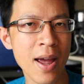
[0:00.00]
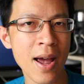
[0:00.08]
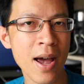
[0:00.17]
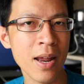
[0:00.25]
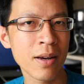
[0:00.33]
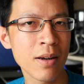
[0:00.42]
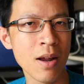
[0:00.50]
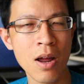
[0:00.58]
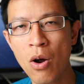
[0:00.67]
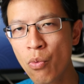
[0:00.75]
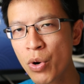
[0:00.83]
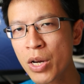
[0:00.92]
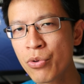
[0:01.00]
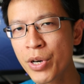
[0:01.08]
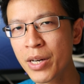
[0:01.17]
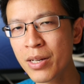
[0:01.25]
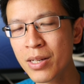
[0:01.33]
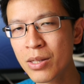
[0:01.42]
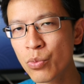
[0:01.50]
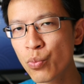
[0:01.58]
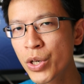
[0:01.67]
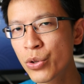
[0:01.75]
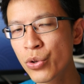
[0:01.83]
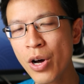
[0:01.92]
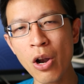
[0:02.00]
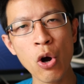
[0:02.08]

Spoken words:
And we creators, we do not